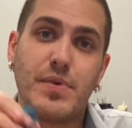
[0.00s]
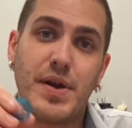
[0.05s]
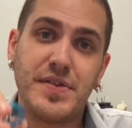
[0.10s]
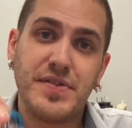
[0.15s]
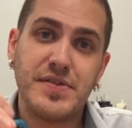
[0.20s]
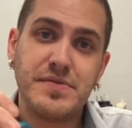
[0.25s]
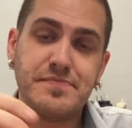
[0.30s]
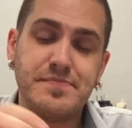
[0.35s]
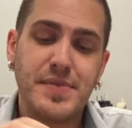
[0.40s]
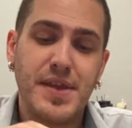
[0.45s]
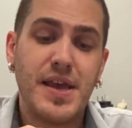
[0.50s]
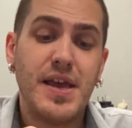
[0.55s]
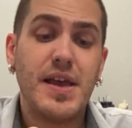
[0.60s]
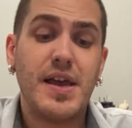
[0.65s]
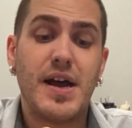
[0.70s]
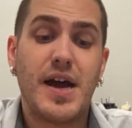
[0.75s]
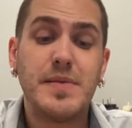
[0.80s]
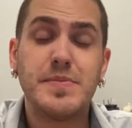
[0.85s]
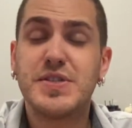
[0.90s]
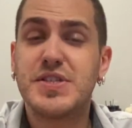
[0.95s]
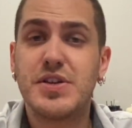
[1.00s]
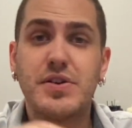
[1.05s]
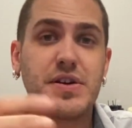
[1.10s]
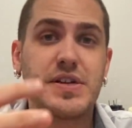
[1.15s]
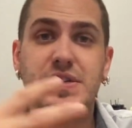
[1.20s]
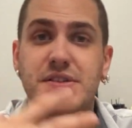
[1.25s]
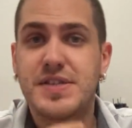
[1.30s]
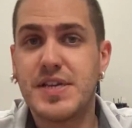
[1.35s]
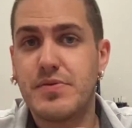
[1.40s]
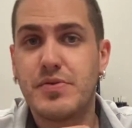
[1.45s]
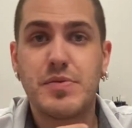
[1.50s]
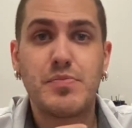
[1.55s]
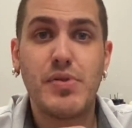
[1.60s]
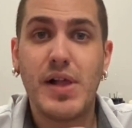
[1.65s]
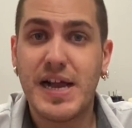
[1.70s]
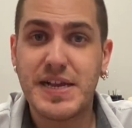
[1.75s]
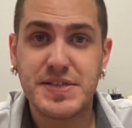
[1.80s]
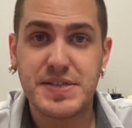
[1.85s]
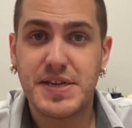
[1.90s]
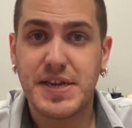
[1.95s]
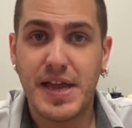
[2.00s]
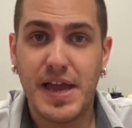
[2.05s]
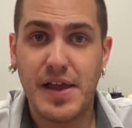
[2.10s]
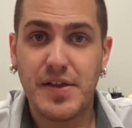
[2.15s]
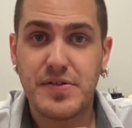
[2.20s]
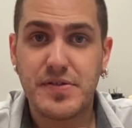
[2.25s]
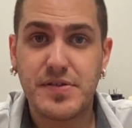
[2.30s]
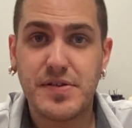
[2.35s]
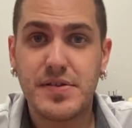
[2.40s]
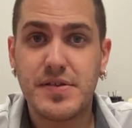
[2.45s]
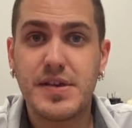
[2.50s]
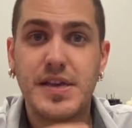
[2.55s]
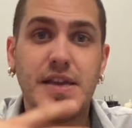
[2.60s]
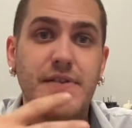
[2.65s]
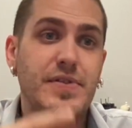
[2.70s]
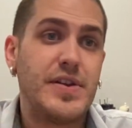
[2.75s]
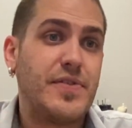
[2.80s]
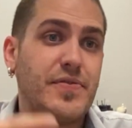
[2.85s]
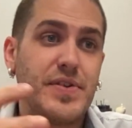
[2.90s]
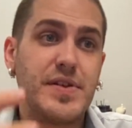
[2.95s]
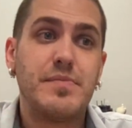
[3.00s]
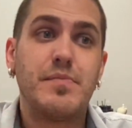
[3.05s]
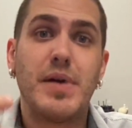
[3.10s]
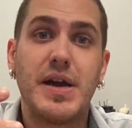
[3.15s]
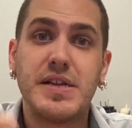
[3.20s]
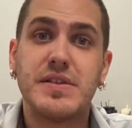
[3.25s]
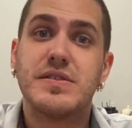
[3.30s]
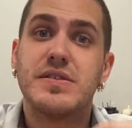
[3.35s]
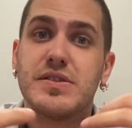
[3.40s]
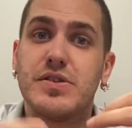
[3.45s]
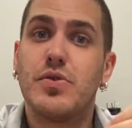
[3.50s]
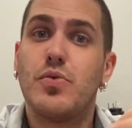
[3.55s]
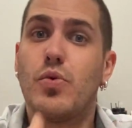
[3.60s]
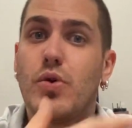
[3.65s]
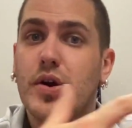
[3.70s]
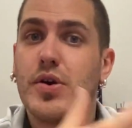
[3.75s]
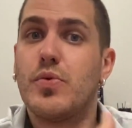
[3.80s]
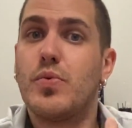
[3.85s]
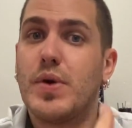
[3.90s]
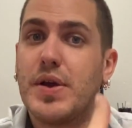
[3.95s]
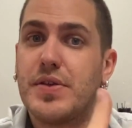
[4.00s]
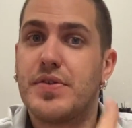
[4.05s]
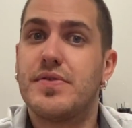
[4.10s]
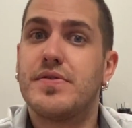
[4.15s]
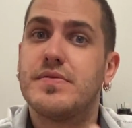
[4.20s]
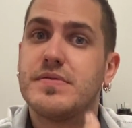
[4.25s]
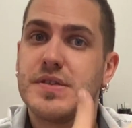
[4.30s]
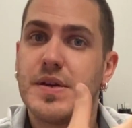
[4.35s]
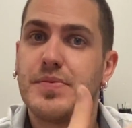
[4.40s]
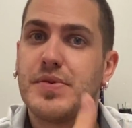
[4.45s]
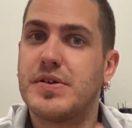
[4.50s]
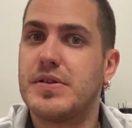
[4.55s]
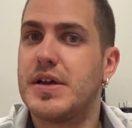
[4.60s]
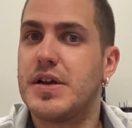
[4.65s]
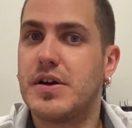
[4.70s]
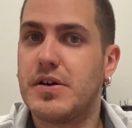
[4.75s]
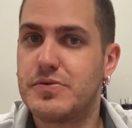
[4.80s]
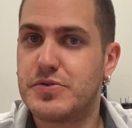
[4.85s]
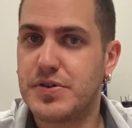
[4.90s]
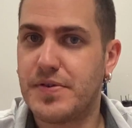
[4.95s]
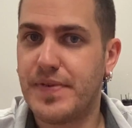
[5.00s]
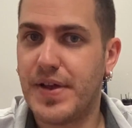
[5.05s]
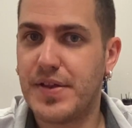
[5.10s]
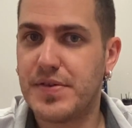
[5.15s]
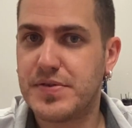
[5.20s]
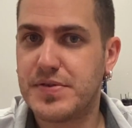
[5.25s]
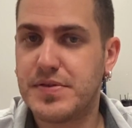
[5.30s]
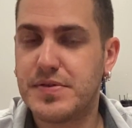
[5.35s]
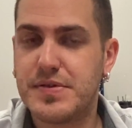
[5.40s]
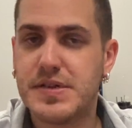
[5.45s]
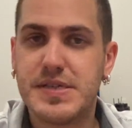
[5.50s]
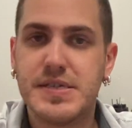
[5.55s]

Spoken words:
resin, I'm still gonna stick with Plasticast, even if it might still work with something like Ultravest.